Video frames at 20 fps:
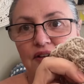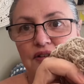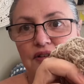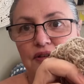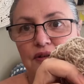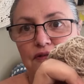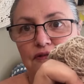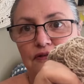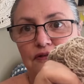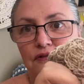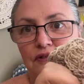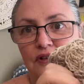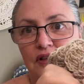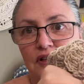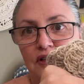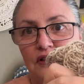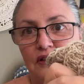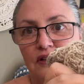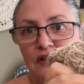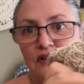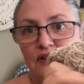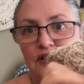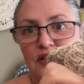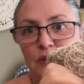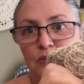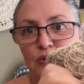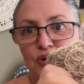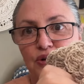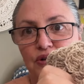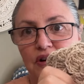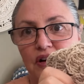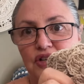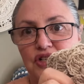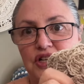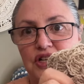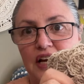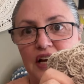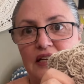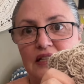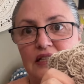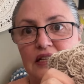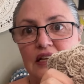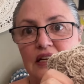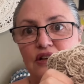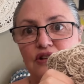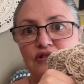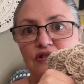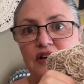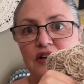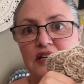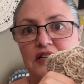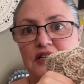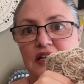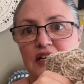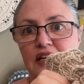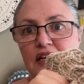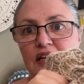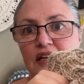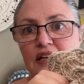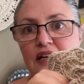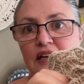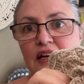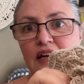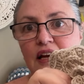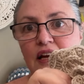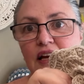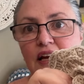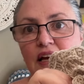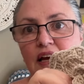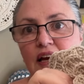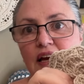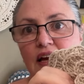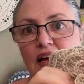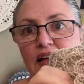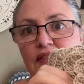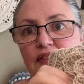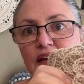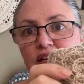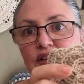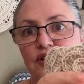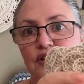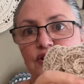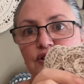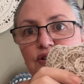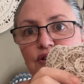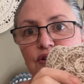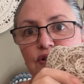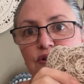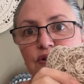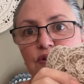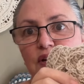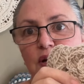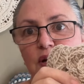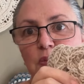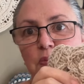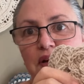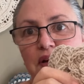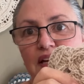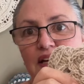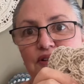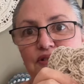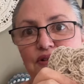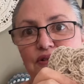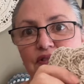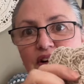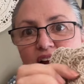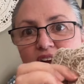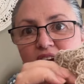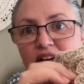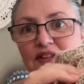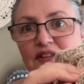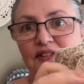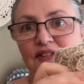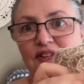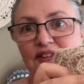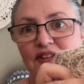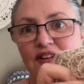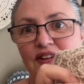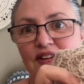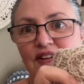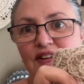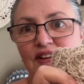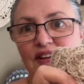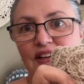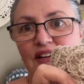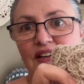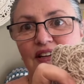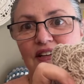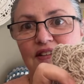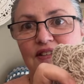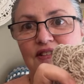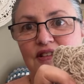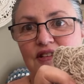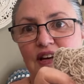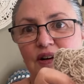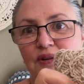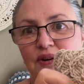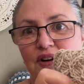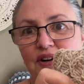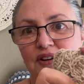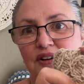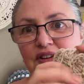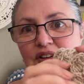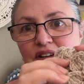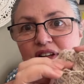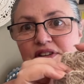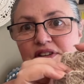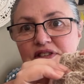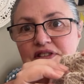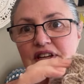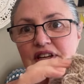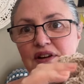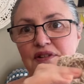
of double crochets increasing, then you do a petal round, and so on and so